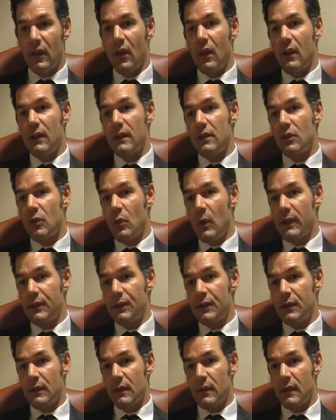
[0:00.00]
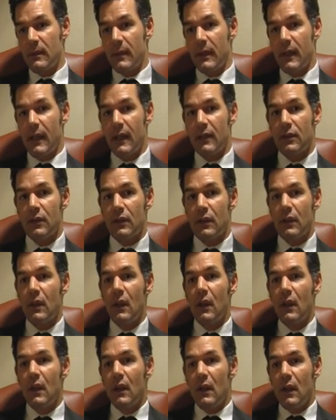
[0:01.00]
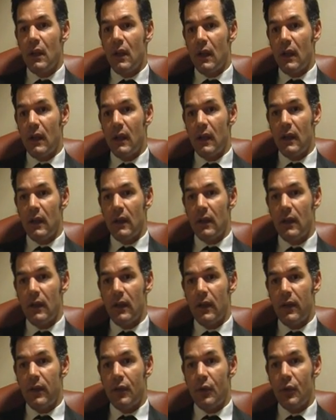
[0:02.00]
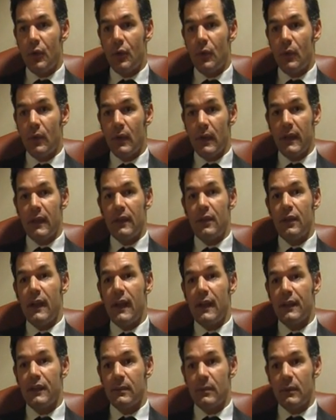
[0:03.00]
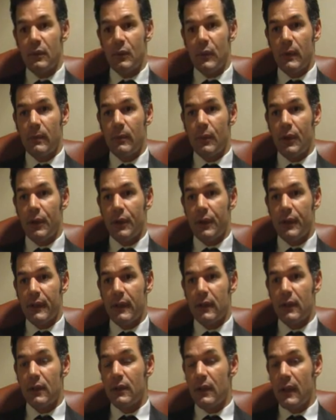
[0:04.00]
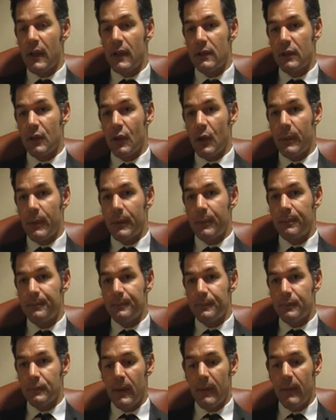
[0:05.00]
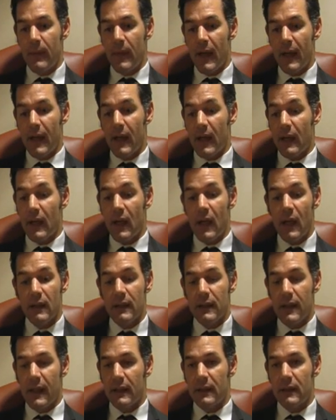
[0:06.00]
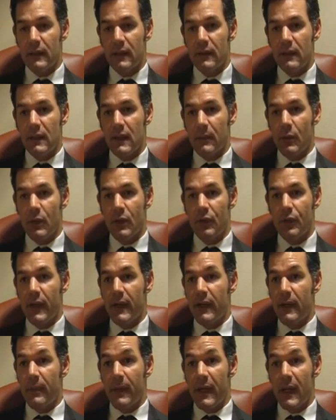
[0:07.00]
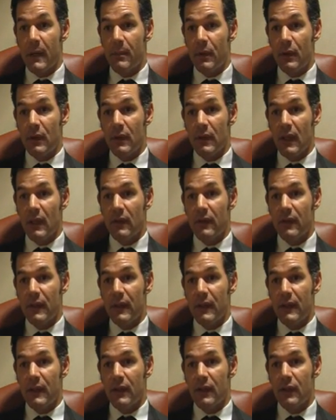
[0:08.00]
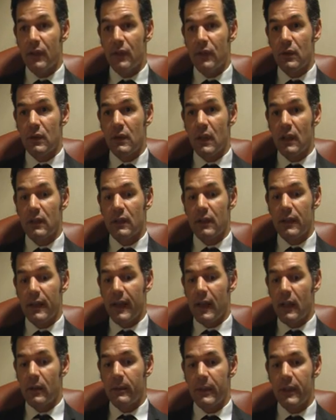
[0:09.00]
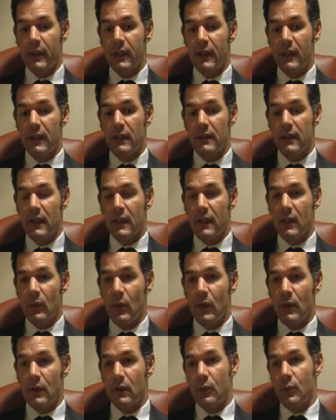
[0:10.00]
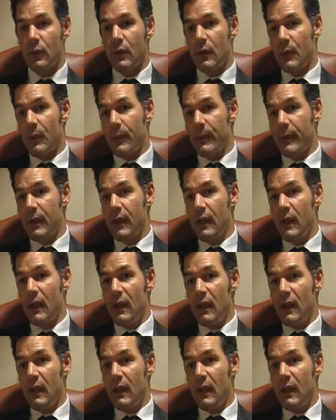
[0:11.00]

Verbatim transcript: All these questions can be answered through an interaction between mercury and luteinizing hormone. I got contacted, someone who read the paper and got very enthused, Dr. Kellerman, and he said he wanted to work with me.